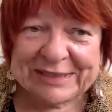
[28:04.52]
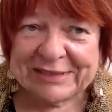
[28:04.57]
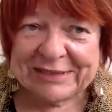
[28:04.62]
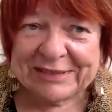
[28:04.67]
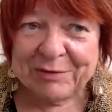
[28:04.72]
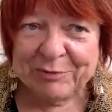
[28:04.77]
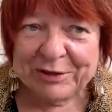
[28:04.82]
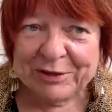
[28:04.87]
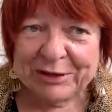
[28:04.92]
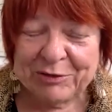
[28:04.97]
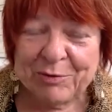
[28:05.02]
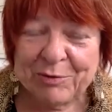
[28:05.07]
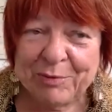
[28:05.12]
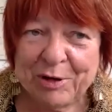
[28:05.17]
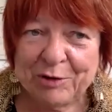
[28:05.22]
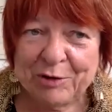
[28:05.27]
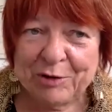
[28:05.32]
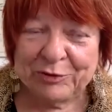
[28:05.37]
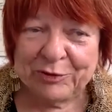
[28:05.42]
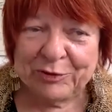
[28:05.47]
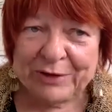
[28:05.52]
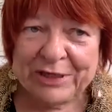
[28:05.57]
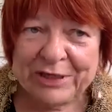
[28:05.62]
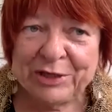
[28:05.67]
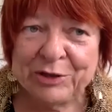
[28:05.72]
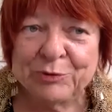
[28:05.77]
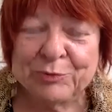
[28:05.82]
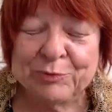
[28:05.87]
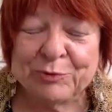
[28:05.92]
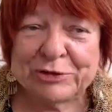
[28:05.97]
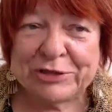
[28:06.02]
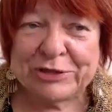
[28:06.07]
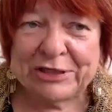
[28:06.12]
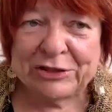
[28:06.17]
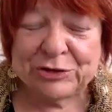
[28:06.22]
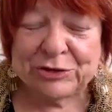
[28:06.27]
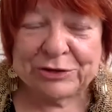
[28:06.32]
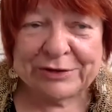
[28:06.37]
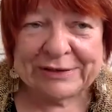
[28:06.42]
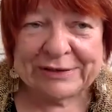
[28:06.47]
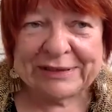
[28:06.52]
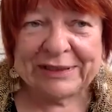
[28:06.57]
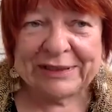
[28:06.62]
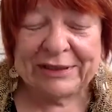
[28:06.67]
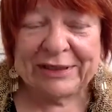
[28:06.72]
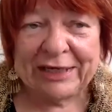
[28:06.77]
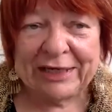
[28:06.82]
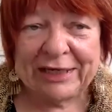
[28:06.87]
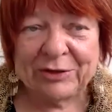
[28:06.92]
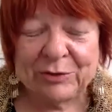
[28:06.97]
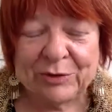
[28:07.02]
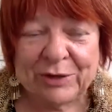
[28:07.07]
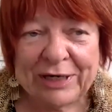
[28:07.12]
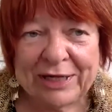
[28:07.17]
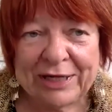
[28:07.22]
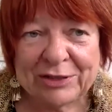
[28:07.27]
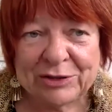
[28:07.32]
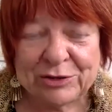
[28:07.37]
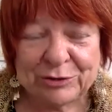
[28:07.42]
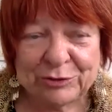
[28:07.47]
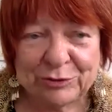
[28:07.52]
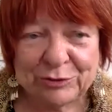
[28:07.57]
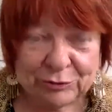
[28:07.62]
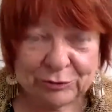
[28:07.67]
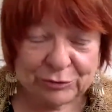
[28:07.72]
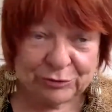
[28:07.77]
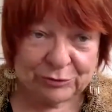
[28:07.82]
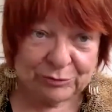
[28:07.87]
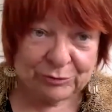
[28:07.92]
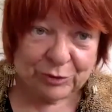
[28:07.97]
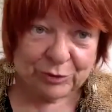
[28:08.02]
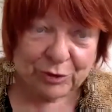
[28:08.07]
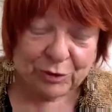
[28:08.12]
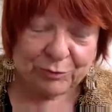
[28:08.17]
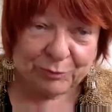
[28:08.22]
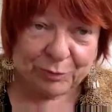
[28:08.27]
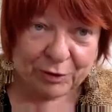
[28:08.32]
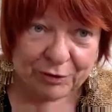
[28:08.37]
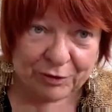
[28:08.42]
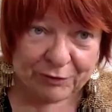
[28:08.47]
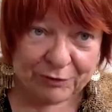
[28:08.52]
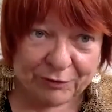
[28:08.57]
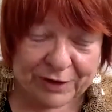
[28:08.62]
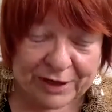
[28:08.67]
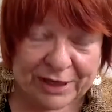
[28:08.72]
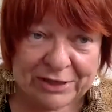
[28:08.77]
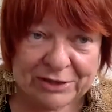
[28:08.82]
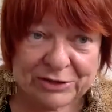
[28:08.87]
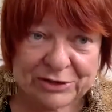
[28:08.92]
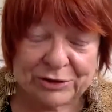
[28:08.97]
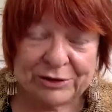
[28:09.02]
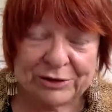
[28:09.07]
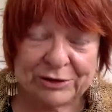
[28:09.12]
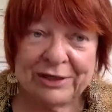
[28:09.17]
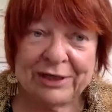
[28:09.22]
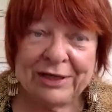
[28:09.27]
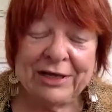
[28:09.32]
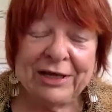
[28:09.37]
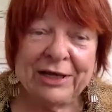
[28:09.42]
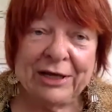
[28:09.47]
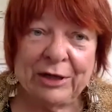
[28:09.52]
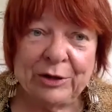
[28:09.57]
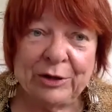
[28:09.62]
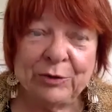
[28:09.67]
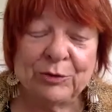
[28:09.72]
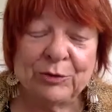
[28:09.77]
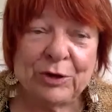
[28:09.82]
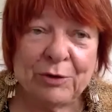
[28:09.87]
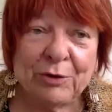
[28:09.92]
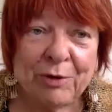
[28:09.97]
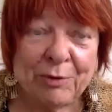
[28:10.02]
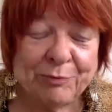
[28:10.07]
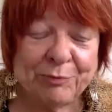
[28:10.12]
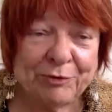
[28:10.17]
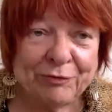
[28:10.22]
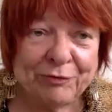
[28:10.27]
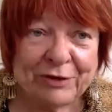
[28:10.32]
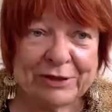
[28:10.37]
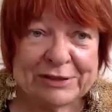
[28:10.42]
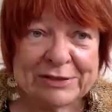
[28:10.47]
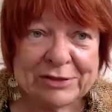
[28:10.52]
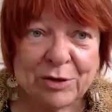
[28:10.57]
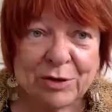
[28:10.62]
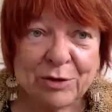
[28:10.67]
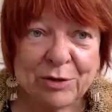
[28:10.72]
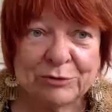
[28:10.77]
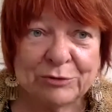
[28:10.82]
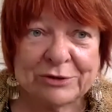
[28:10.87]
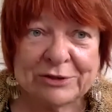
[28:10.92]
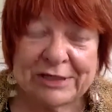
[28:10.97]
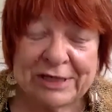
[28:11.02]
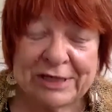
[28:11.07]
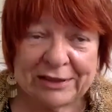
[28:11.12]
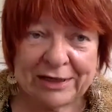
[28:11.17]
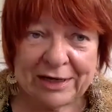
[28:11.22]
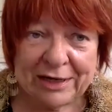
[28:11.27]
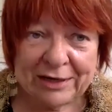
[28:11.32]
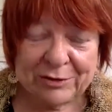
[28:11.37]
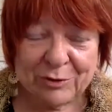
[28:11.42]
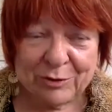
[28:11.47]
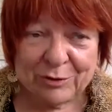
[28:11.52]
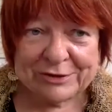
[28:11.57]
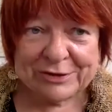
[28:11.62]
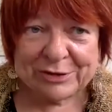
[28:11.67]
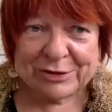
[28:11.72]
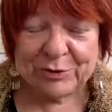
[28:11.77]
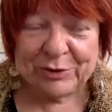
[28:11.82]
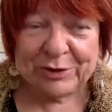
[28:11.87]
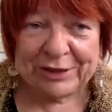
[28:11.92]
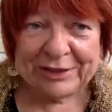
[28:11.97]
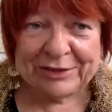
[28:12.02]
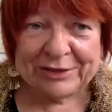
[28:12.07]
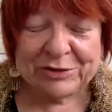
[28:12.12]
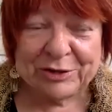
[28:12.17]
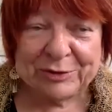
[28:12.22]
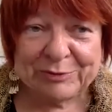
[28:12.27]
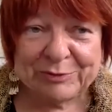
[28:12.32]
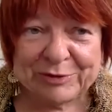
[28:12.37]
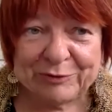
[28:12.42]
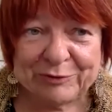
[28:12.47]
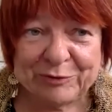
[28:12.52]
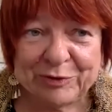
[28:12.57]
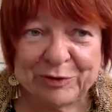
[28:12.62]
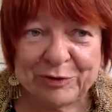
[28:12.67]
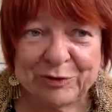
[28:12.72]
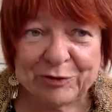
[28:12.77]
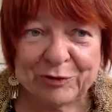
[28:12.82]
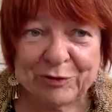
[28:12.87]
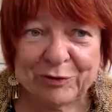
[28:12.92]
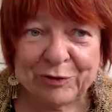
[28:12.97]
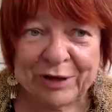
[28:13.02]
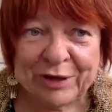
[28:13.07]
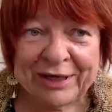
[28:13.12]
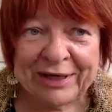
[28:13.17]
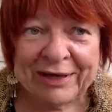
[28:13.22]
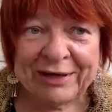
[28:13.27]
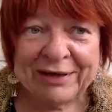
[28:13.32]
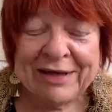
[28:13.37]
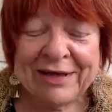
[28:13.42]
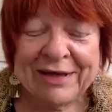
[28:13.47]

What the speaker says: something about the EU positions in relation to non-proliferation, nuclear weapon-free zones, and also in terms of North Korea.